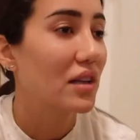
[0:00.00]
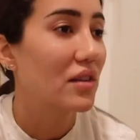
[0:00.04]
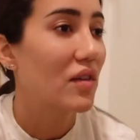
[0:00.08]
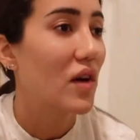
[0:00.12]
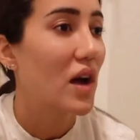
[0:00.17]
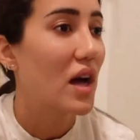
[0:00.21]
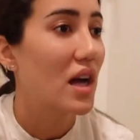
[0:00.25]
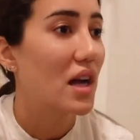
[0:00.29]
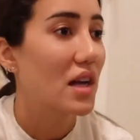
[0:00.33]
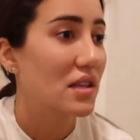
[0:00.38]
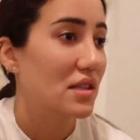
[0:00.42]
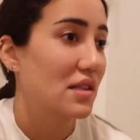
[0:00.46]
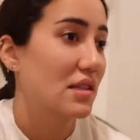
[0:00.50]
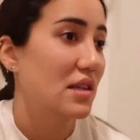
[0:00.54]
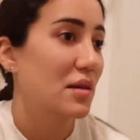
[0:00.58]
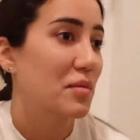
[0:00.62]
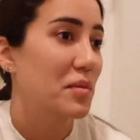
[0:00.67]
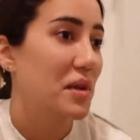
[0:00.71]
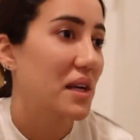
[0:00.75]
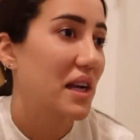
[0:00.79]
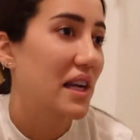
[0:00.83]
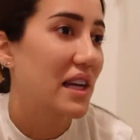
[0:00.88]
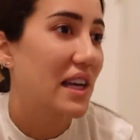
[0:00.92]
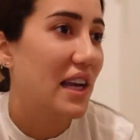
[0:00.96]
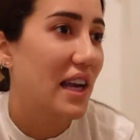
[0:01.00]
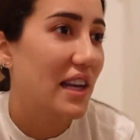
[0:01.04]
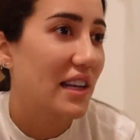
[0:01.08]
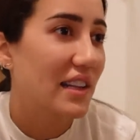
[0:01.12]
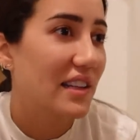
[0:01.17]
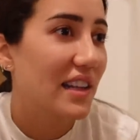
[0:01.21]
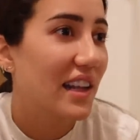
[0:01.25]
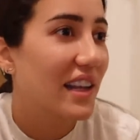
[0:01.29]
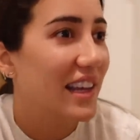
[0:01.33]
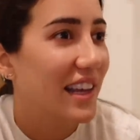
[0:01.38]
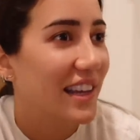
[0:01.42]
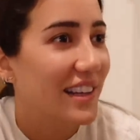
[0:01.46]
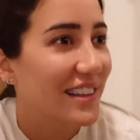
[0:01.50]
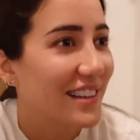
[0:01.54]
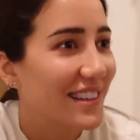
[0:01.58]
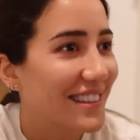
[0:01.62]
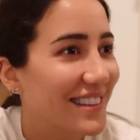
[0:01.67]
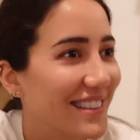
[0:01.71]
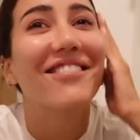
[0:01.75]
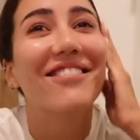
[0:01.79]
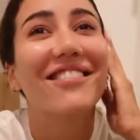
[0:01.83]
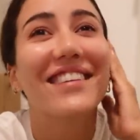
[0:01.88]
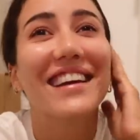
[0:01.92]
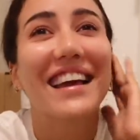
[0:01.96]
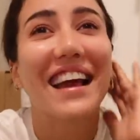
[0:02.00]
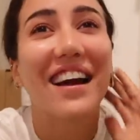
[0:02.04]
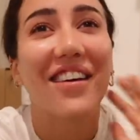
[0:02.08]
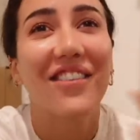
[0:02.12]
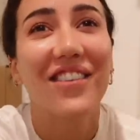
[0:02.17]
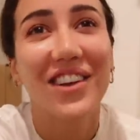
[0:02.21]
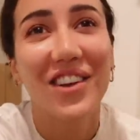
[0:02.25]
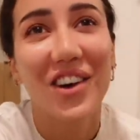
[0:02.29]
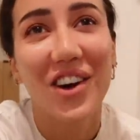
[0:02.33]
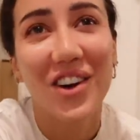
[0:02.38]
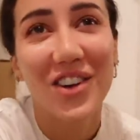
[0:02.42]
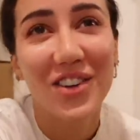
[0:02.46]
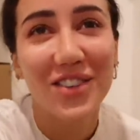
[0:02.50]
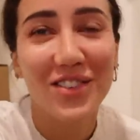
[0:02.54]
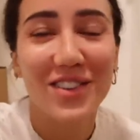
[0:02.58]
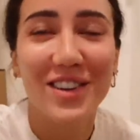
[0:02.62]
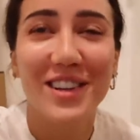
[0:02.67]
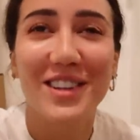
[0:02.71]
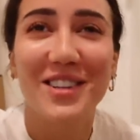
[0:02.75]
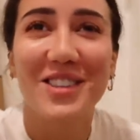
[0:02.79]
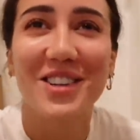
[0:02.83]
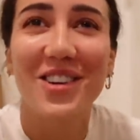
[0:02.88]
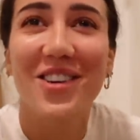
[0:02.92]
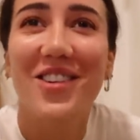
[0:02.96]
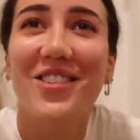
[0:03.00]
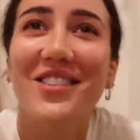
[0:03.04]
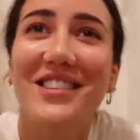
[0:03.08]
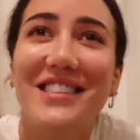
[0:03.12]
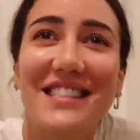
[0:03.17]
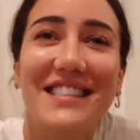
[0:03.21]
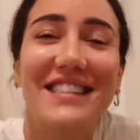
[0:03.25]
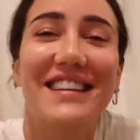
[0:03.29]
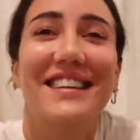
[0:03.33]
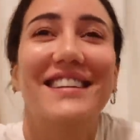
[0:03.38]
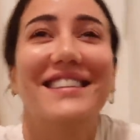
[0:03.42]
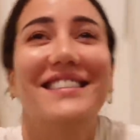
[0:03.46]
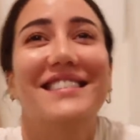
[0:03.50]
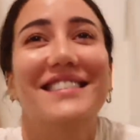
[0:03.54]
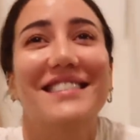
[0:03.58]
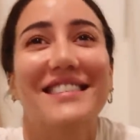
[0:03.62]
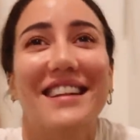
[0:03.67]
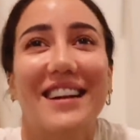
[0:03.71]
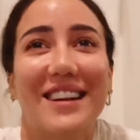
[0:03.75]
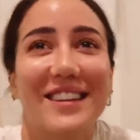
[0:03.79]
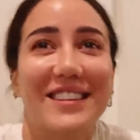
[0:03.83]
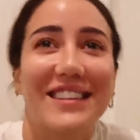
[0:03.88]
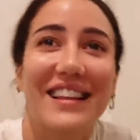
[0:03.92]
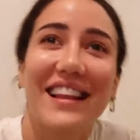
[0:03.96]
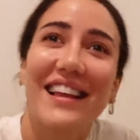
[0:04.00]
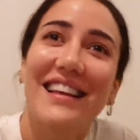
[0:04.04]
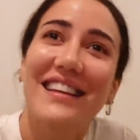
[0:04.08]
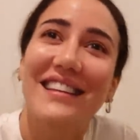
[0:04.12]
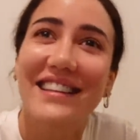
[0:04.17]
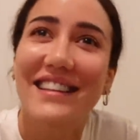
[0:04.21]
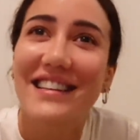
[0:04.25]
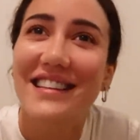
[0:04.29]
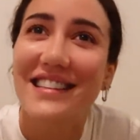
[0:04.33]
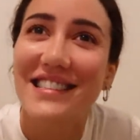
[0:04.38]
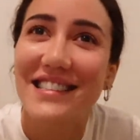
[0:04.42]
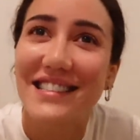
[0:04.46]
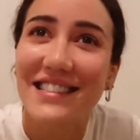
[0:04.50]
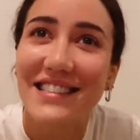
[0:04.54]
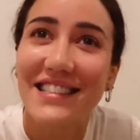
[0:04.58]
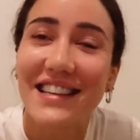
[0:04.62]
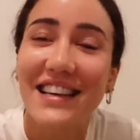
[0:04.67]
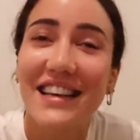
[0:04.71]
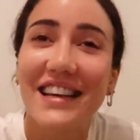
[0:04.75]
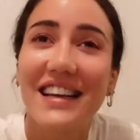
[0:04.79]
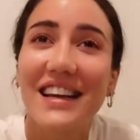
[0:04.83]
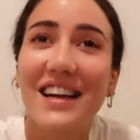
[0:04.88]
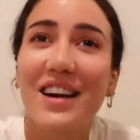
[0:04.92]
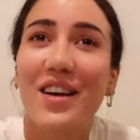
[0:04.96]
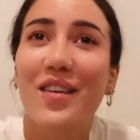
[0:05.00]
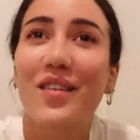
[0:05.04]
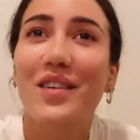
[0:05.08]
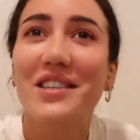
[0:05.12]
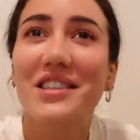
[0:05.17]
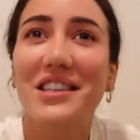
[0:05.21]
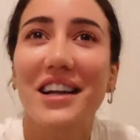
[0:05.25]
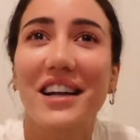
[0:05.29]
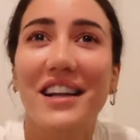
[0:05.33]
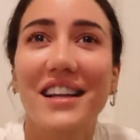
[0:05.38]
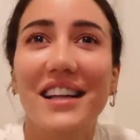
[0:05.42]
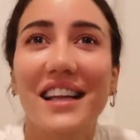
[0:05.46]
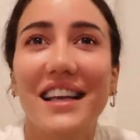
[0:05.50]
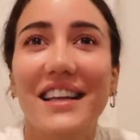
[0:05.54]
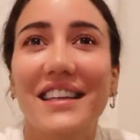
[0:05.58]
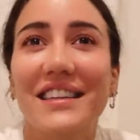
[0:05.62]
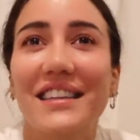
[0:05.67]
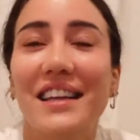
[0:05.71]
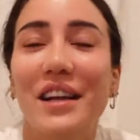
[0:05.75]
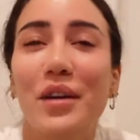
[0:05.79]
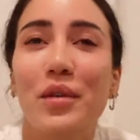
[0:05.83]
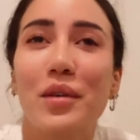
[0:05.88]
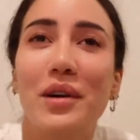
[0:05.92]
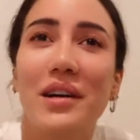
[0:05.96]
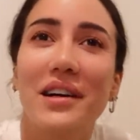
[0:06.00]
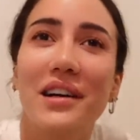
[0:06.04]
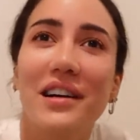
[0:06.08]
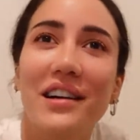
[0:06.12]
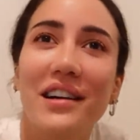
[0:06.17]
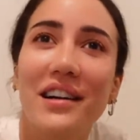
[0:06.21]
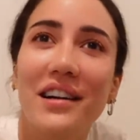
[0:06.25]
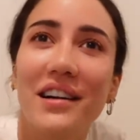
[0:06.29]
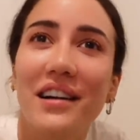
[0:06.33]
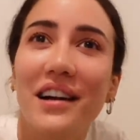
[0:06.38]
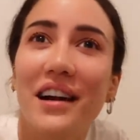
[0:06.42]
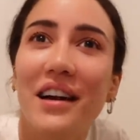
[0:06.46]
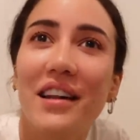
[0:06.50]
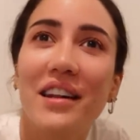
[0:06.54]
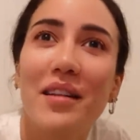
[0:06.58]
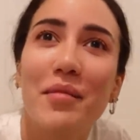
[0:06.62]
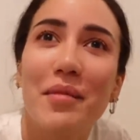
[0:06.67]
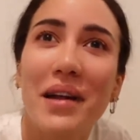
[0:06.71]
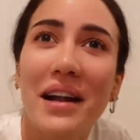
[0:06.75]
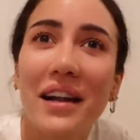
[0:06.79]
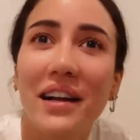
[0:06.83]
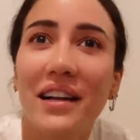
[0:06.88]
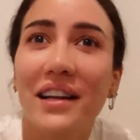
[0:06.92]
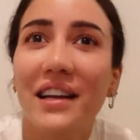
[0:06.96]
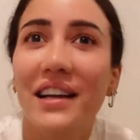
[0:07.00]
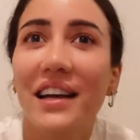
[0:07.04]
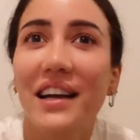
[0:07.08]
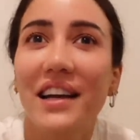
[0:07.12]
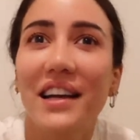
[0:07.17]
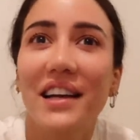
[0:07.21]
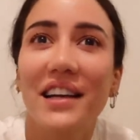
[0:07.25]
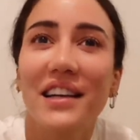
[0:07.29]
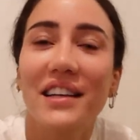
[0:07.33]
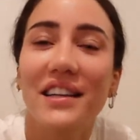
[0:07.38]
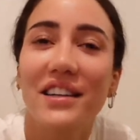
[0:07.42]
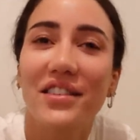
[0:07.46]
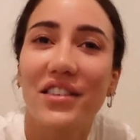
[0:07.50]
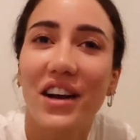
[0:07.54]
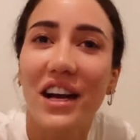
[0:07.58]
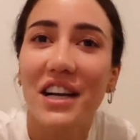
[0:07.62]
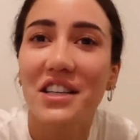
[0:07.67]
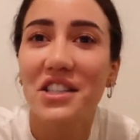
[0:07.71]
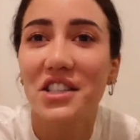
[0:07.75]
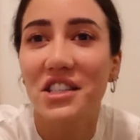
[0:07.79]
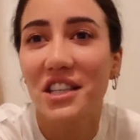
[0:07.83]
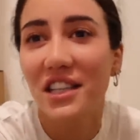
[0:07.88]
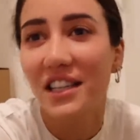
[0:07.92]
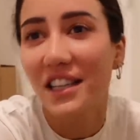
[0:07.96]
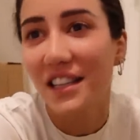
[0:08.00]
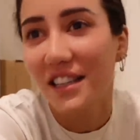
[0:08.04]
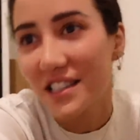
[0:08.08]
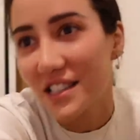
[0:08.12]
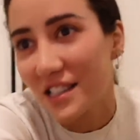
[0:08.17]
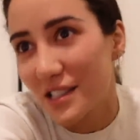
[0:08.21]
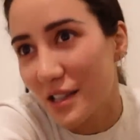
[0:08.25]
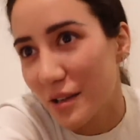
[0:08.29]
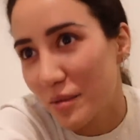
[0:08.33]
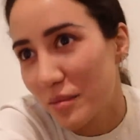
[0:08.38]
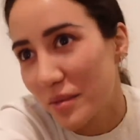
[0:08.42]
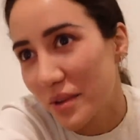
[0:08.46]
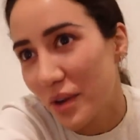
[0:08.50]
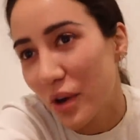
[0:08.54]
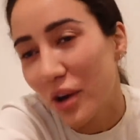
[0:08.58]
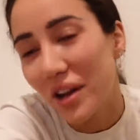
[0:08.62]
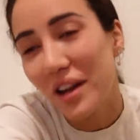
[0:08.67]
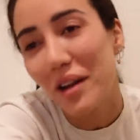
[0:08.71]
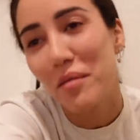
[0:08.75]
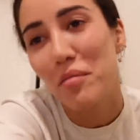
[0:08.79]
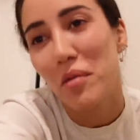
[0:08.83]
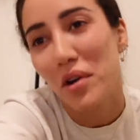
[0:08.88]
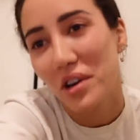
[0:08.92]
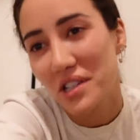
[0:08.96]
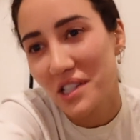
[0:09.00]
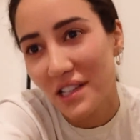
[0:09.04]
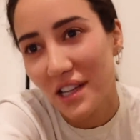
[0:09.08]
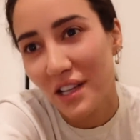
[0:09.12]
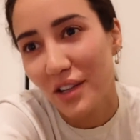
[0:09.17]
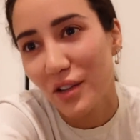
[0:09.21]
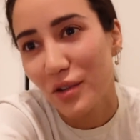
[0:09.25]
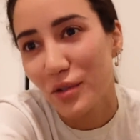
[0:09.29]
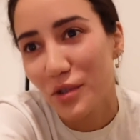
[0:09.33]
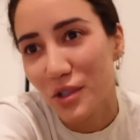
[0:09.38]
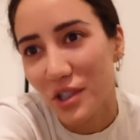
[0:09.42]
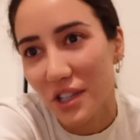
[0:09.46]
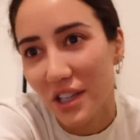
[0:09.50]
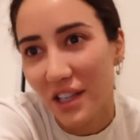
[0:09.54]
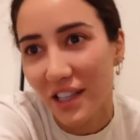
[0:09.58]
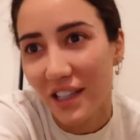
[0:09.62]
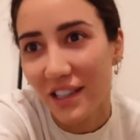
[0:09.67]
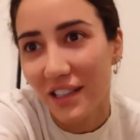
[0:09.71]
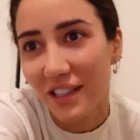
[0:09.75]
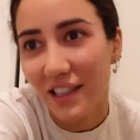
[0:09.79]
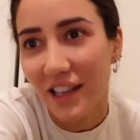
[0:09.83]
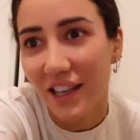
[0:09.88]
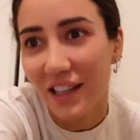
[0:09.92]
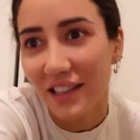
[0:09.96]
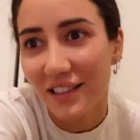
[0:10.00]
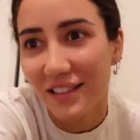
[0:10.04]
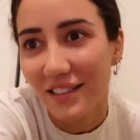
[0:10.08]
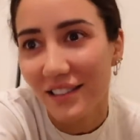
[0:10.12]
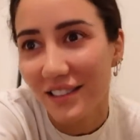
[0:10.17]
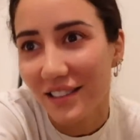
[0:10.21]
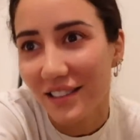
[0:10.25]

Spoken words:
dva Srbina jedan Italijan? We have a lot of jokes that start like this, which are like they were an American, a Russian and a Serbian, and a Bosnian usually in the end.